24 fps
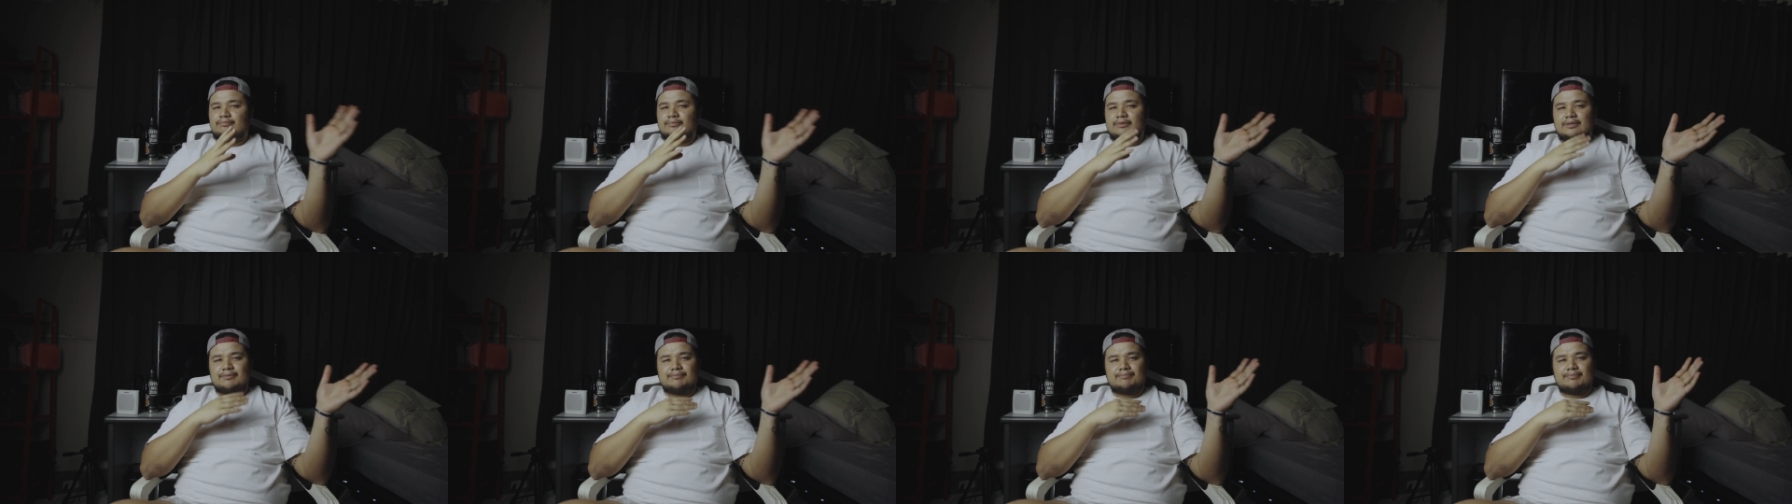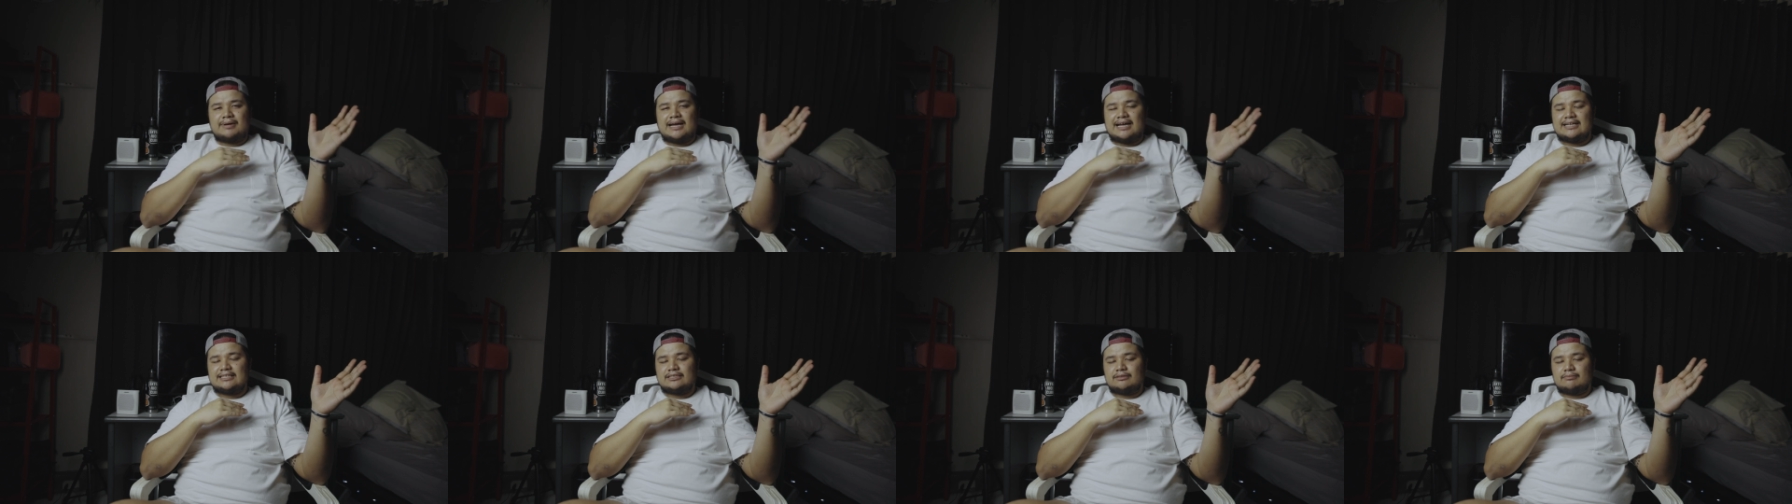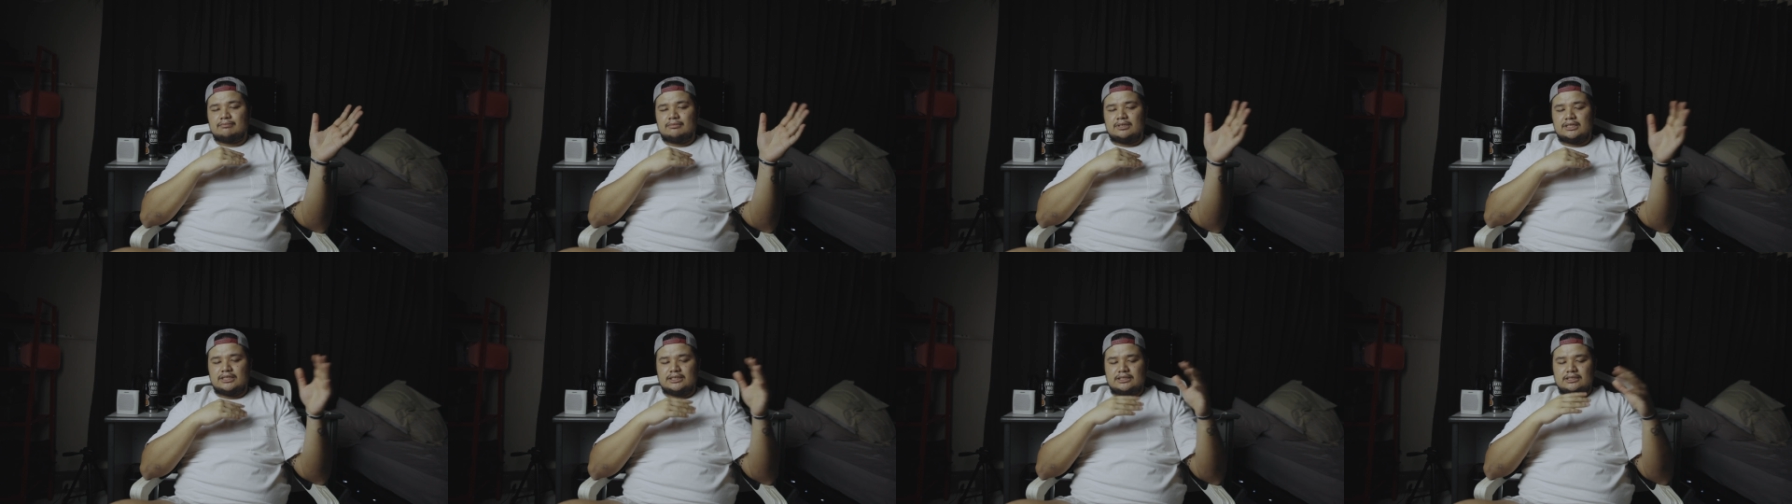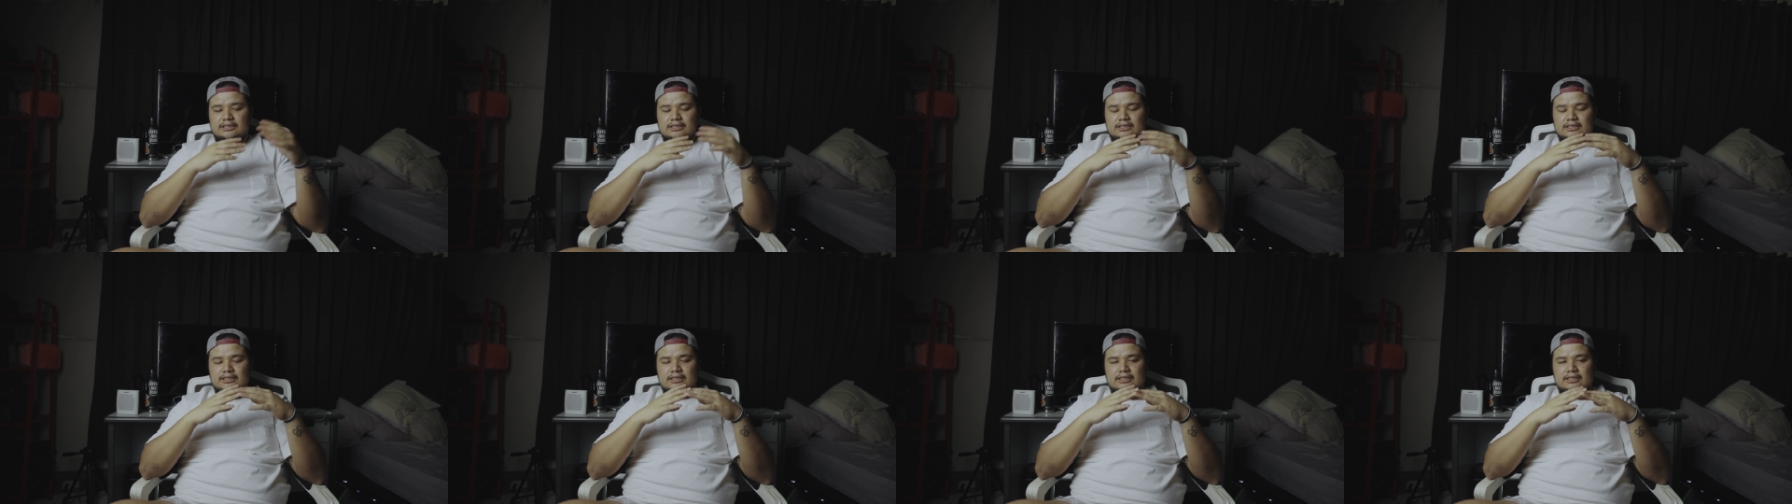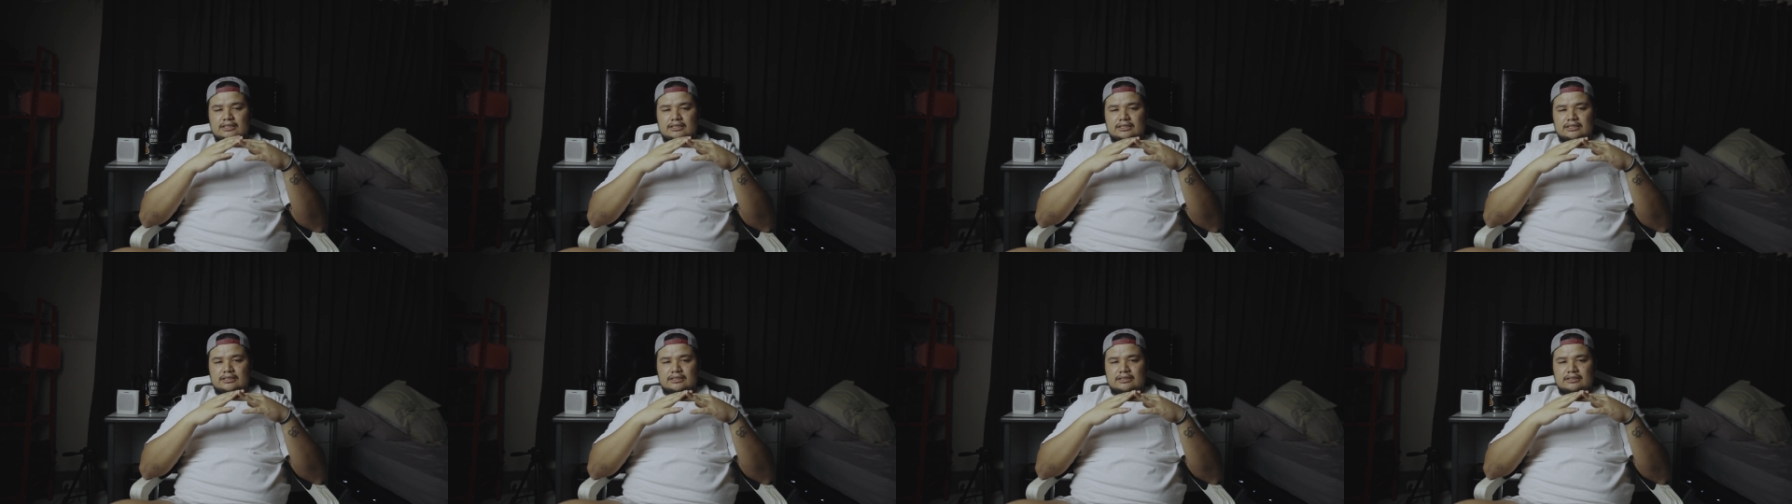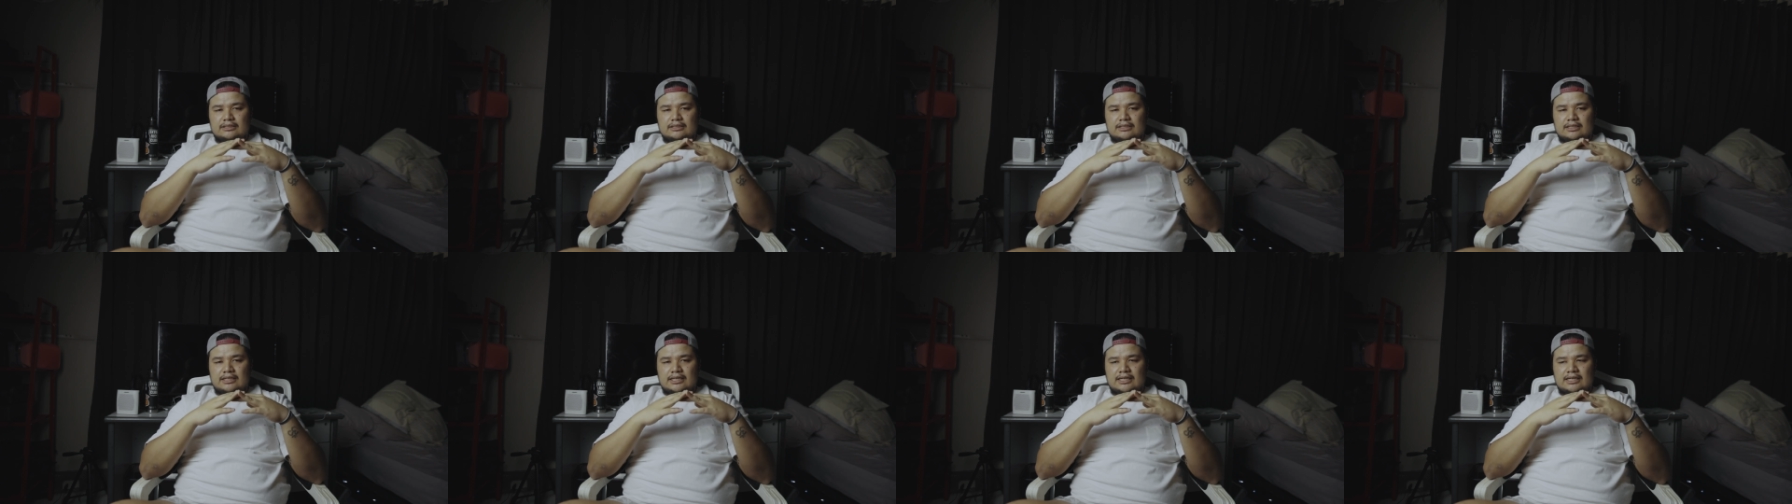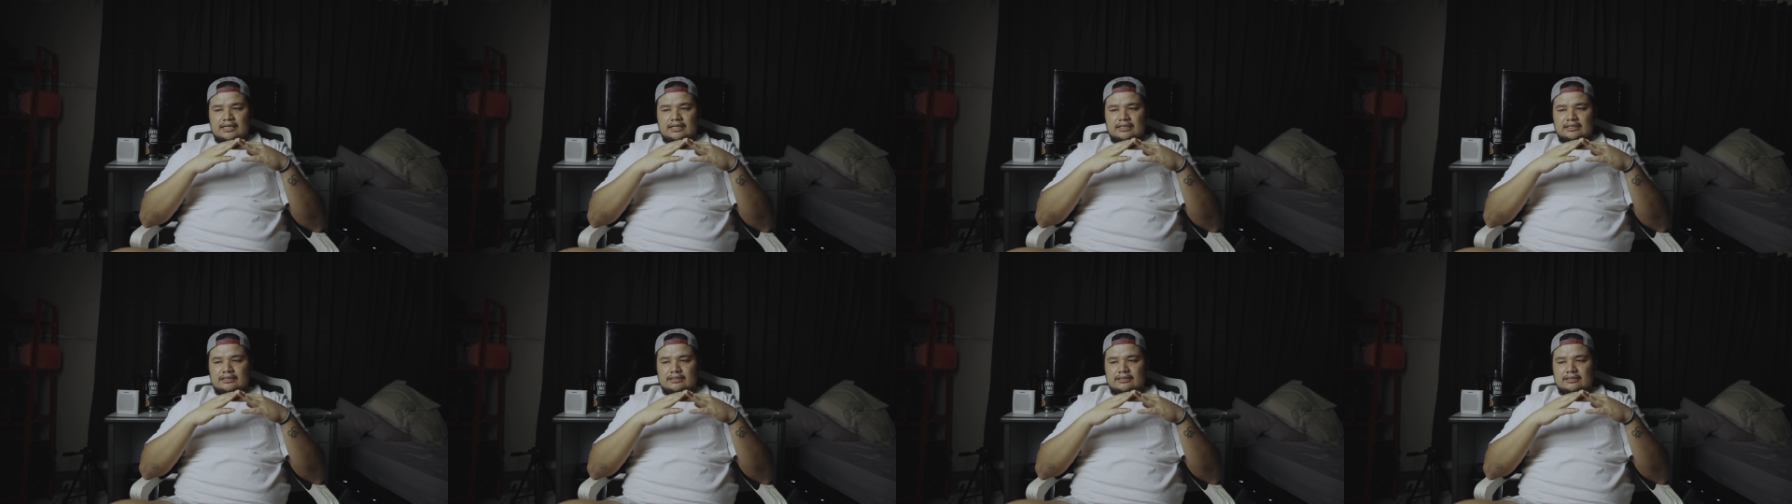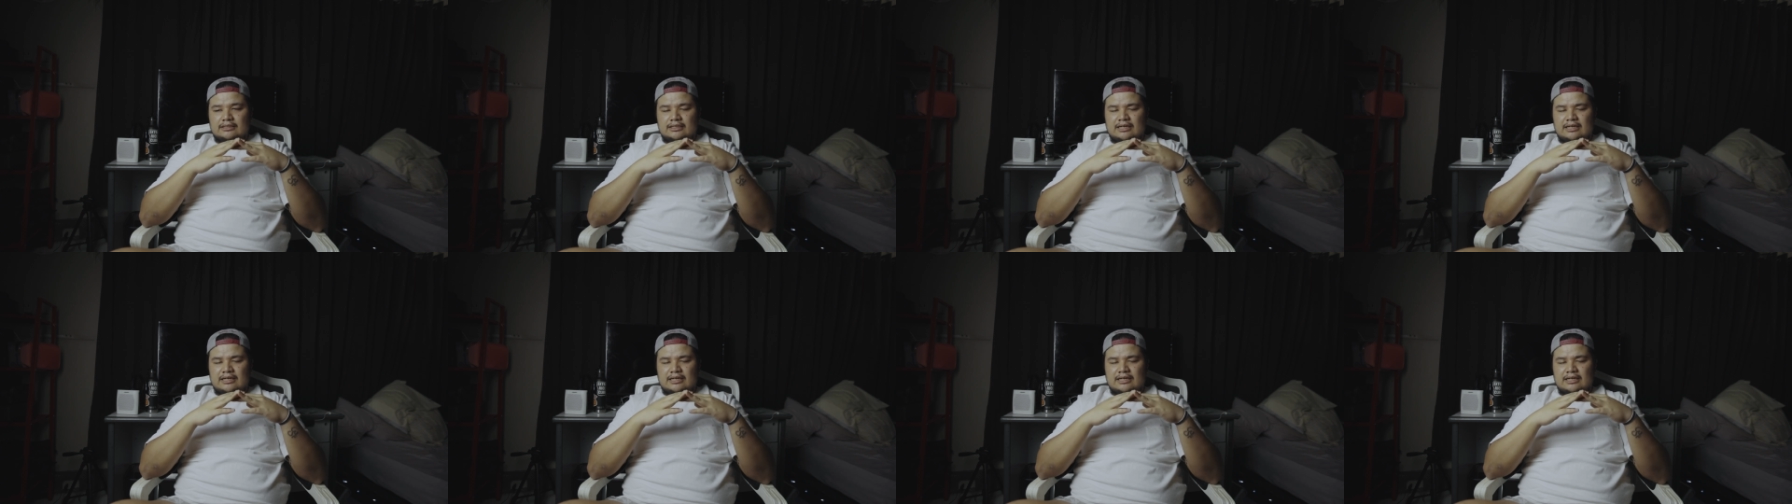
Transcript: the past month that